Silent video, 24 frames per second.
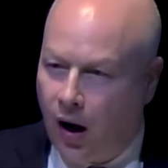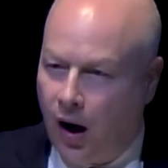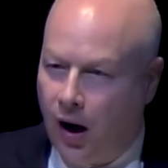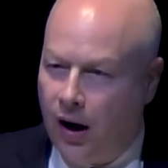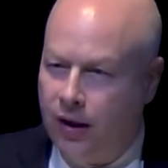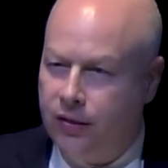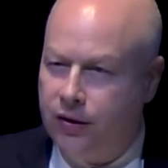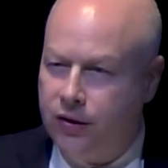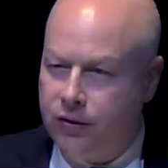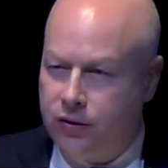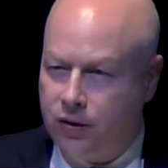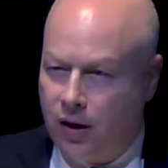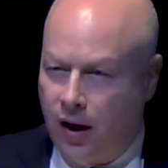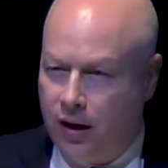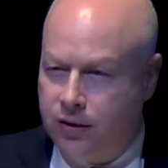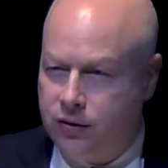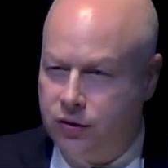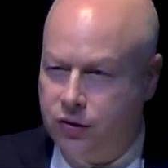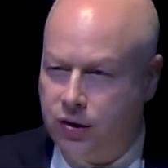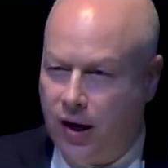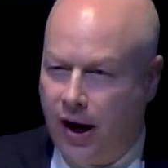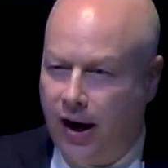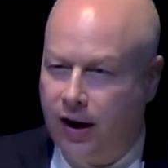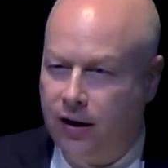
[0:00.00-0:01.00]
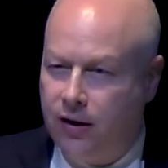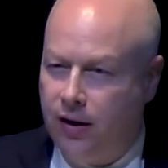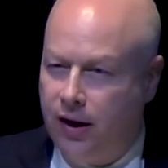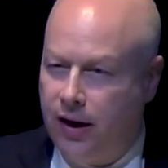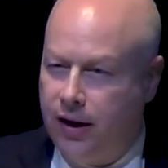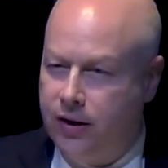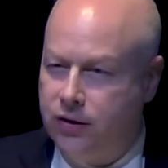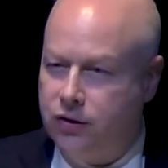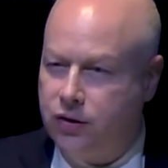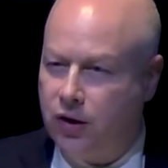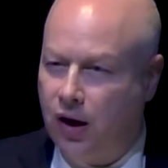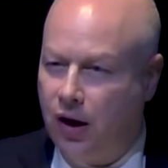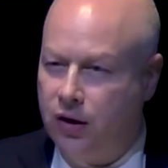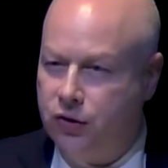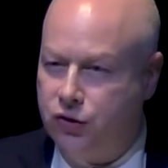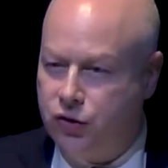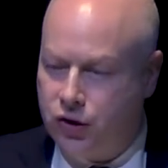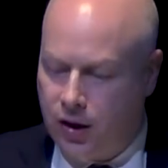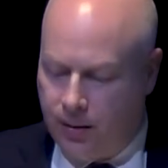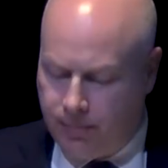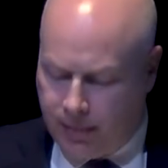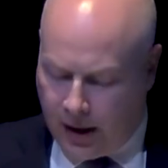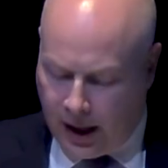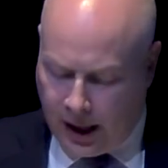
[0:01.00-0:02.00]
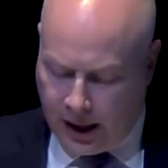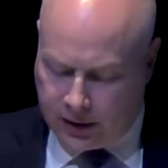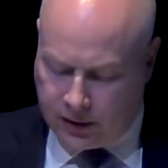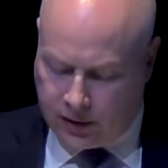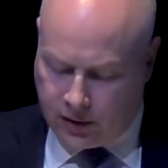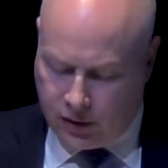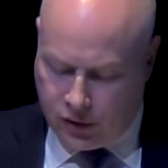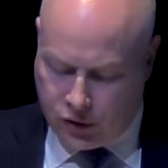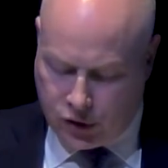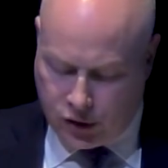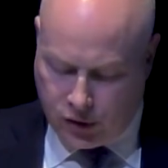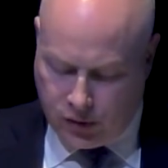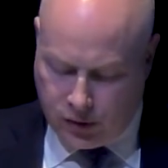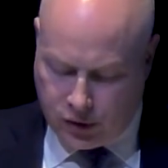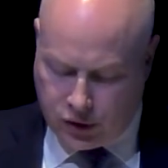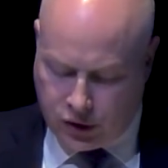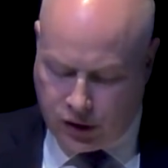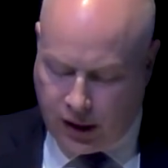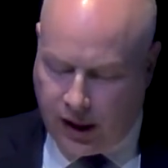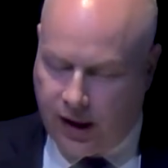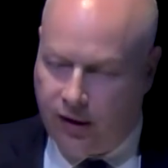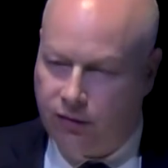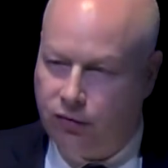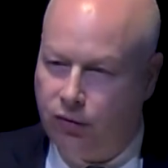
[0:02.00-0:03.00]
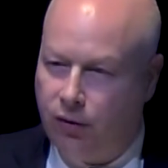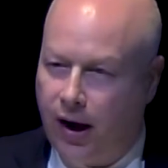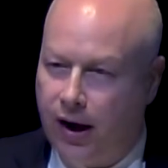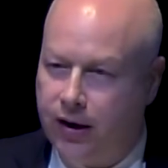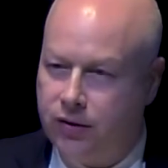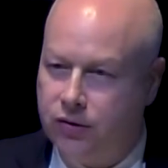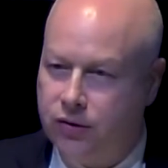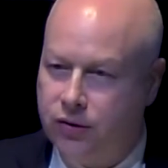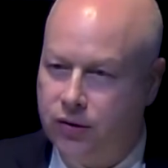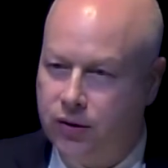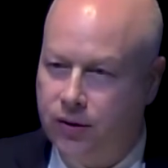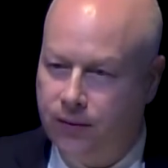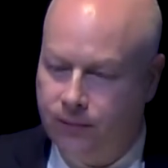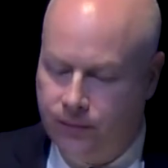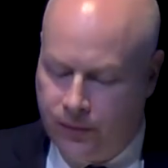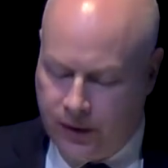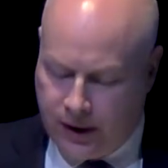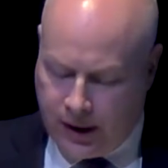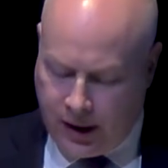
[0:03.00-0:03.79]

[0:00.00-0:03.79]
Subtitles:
On Saturdays, on Shabbat, the Jewish day of rest,